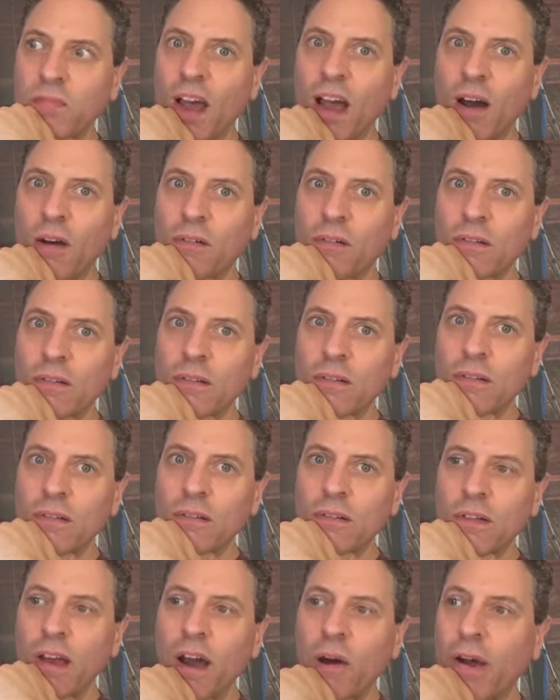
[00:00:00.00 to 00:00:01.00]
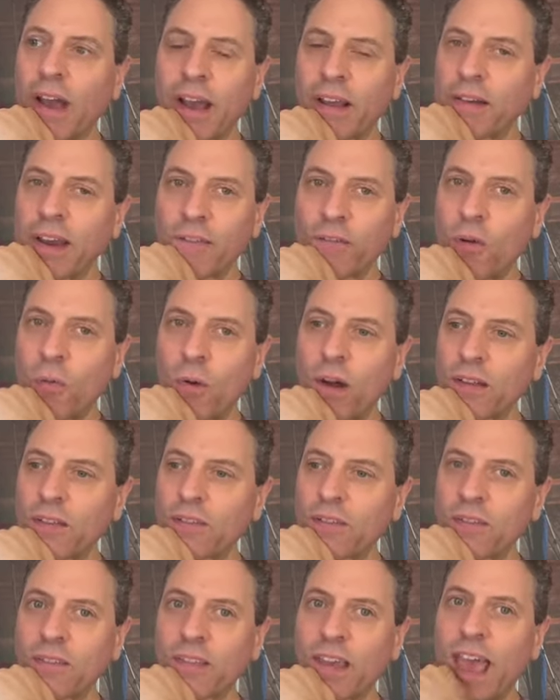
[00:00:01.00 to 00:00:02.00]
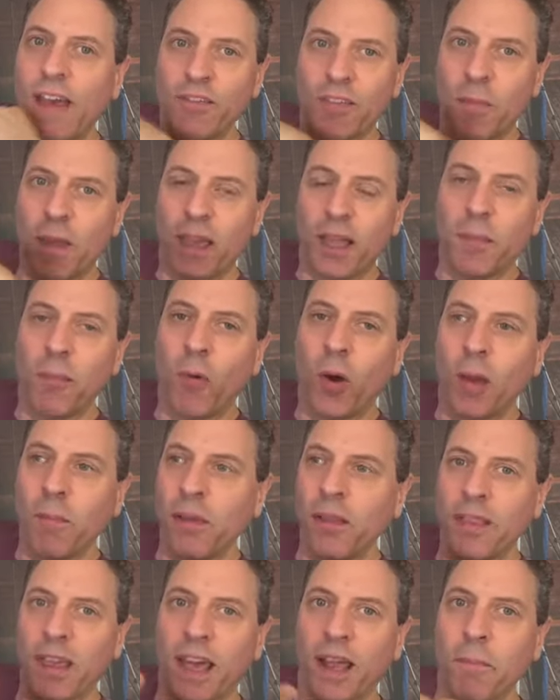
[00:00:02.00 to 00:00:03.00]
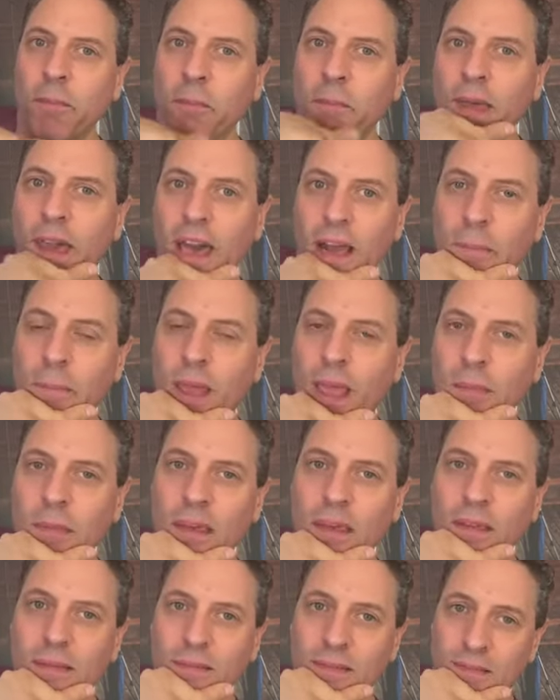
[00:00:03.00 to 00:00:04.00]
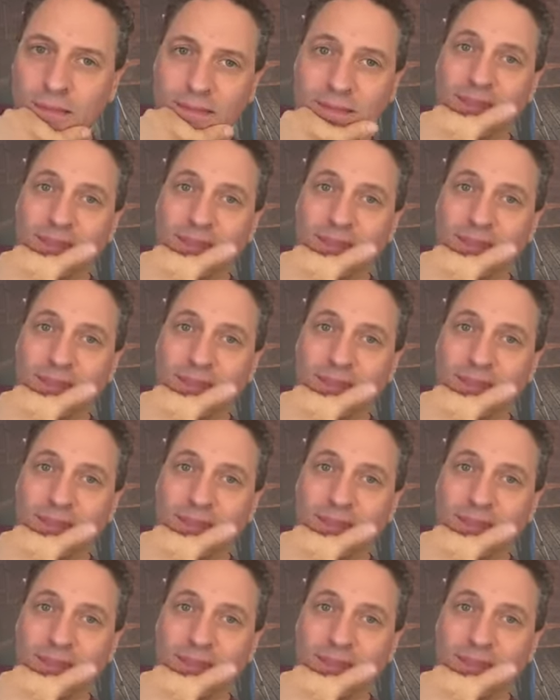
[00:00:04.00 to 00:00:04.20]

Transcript: No, no, I never once. They have to make an appointment. They got they got to pay me.